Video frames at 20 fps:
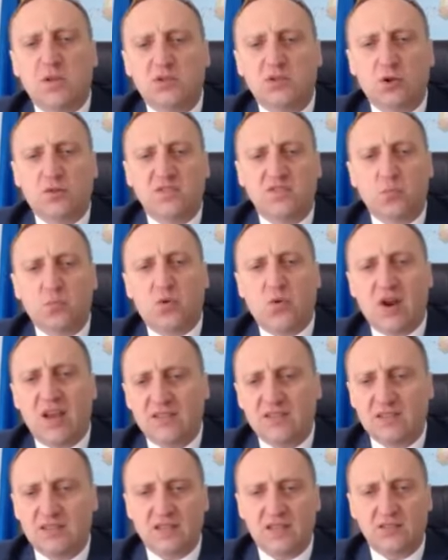of the
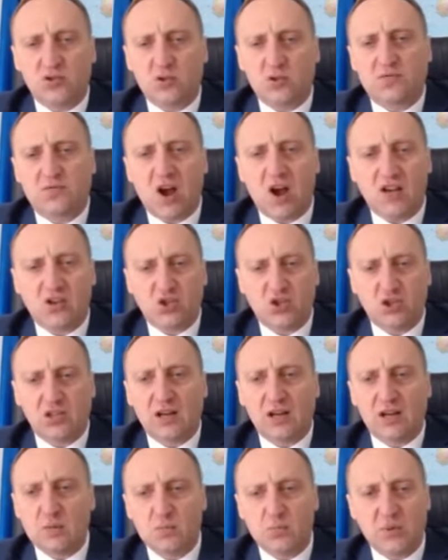president of Russian
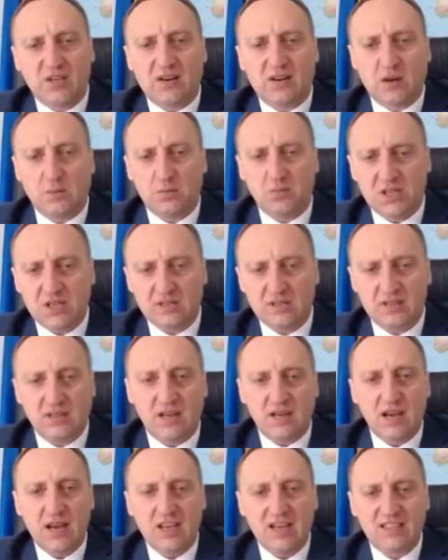Olympic
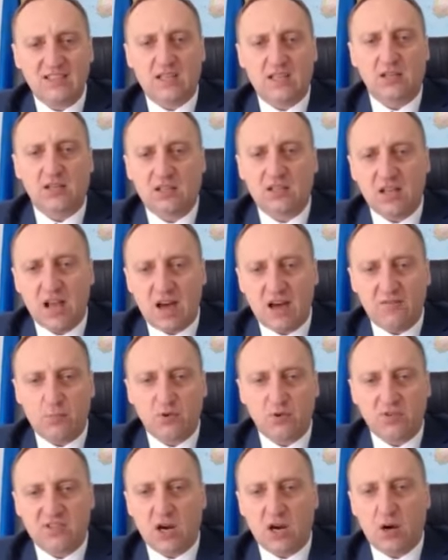Committee, Stanislav
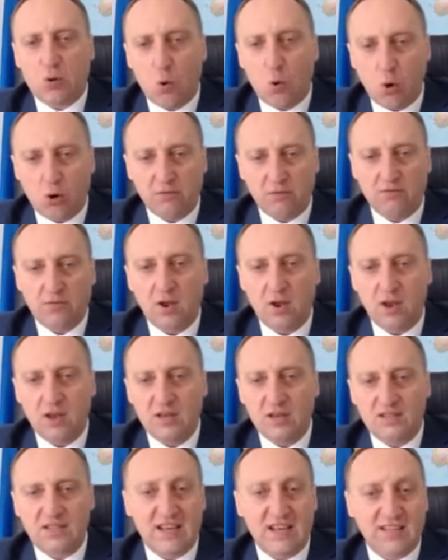Pozdnyakov,
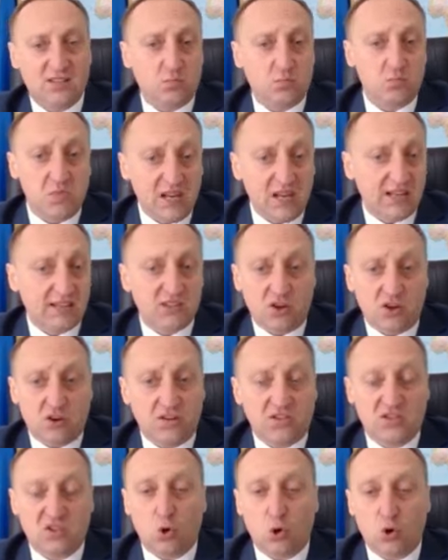that
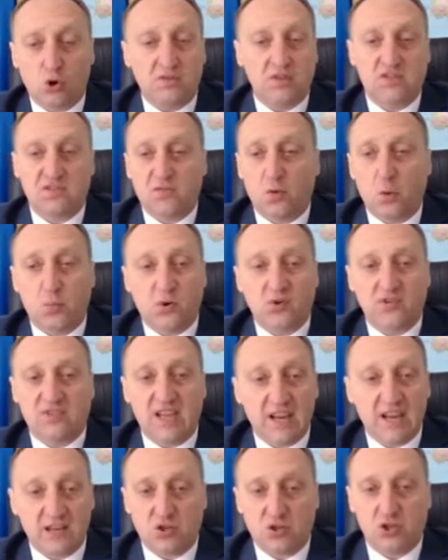military service for
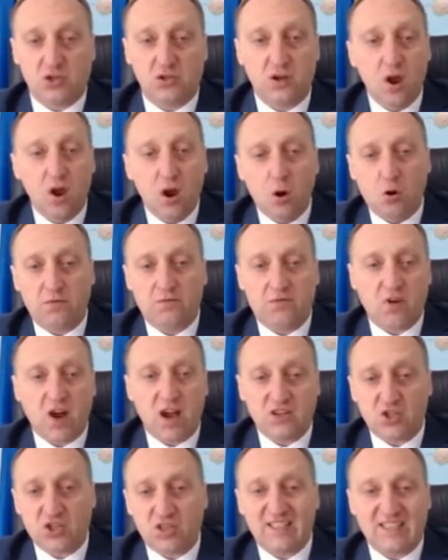protection of
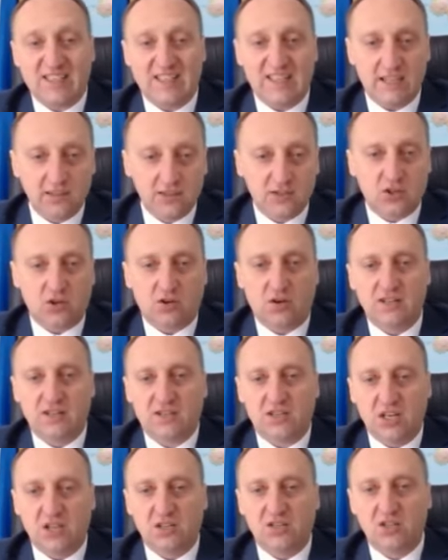Russia's
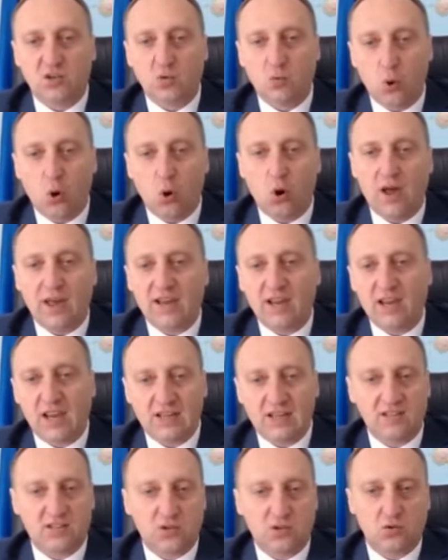interest in the war
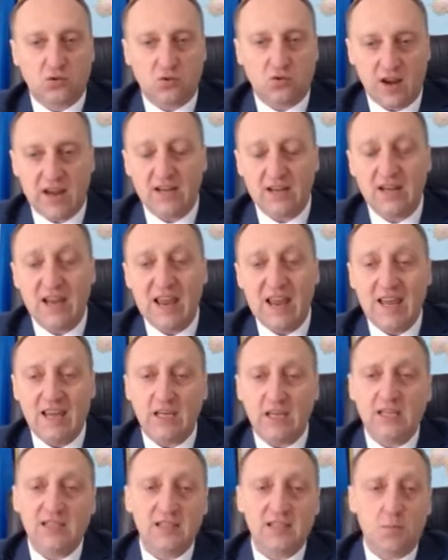against Ukraine
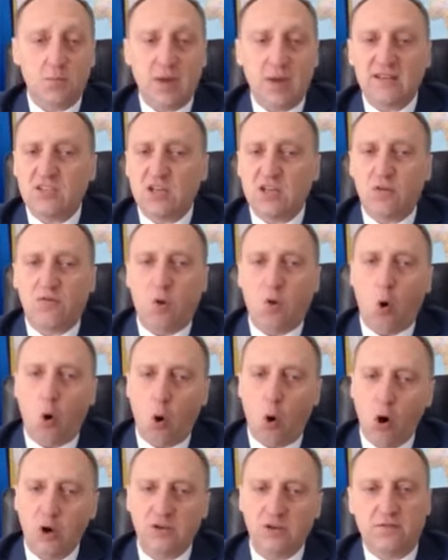is a matter of
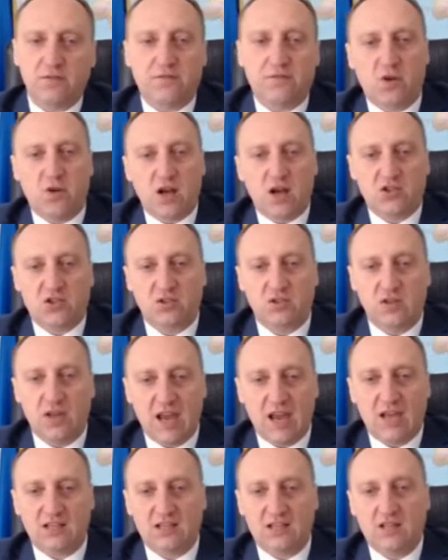honor for Russian
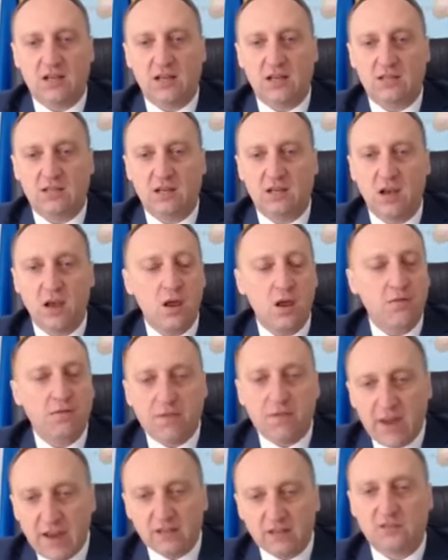athletes
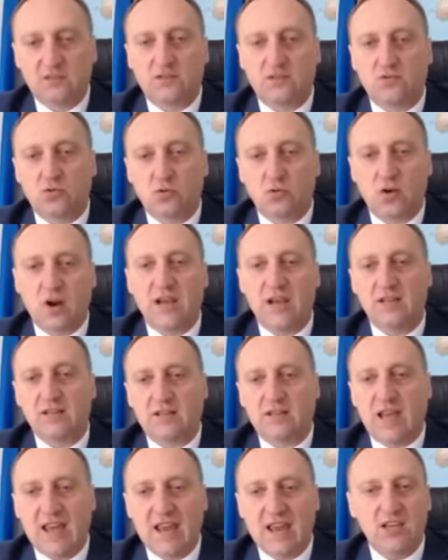failed to
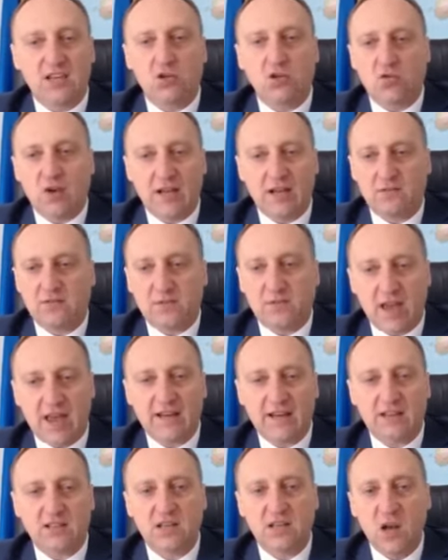raise any red
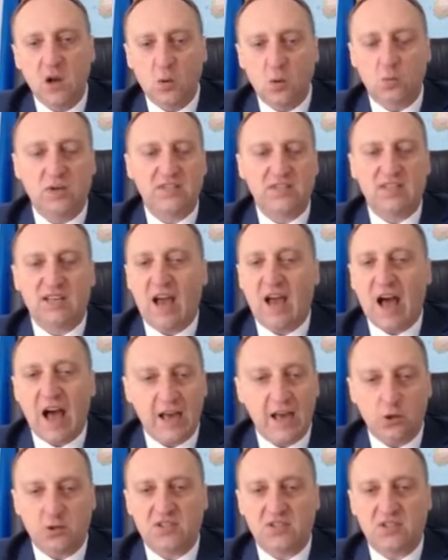flags with the
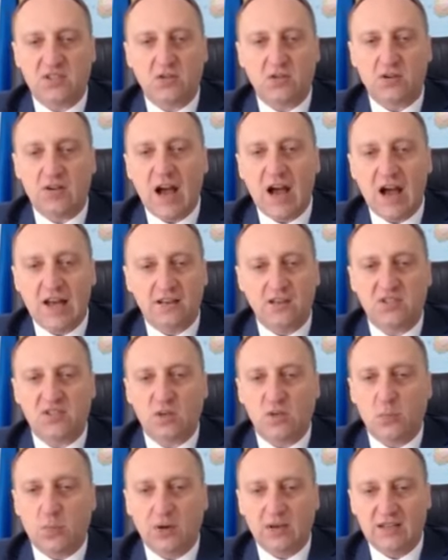IOC regarding
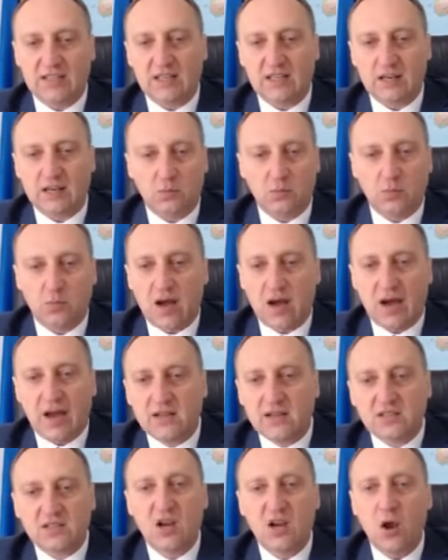the political
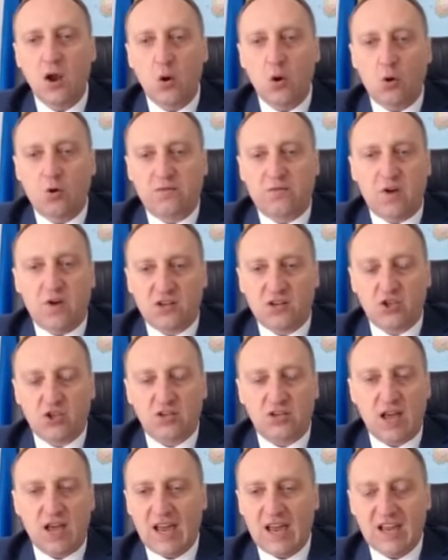bias of
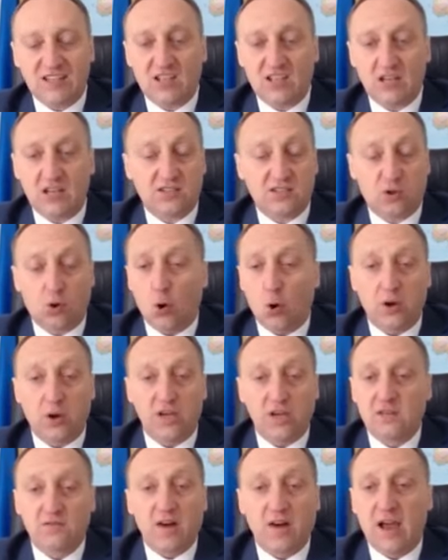Russian assets or
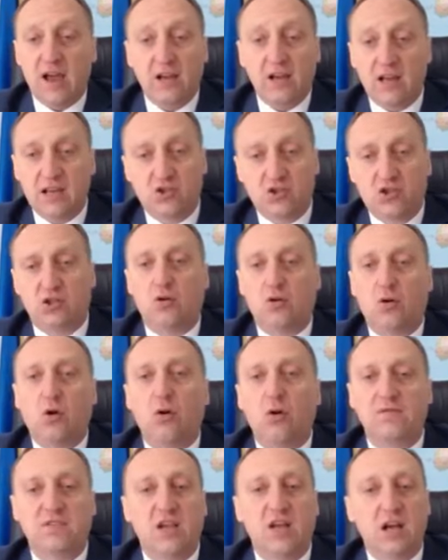in violation
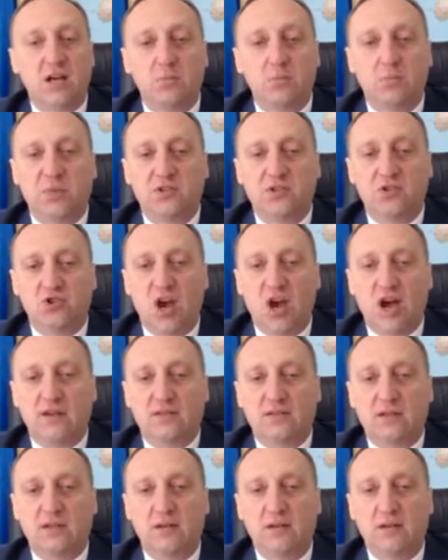of the Olympic Charter.